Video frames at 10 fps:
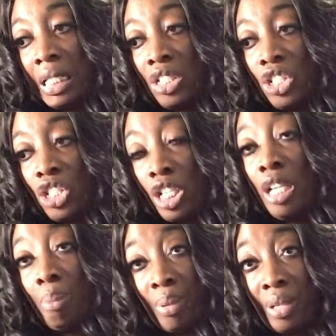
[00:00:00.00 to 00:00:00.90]

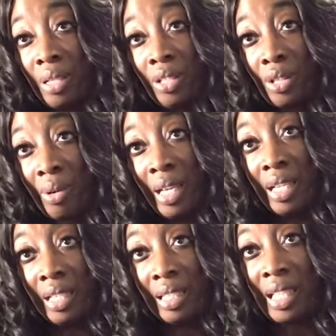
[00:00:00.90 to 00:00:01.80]
cheap thread
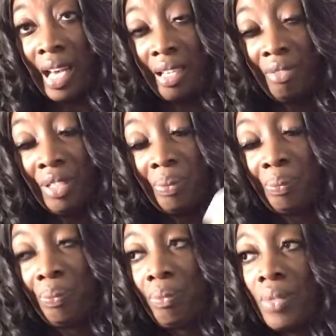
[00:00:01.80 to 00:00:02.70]
inside of it.
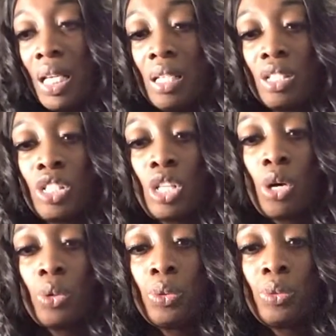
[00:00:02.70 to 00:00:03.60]

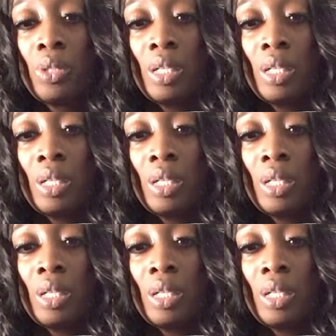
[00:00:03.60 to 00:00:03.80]
So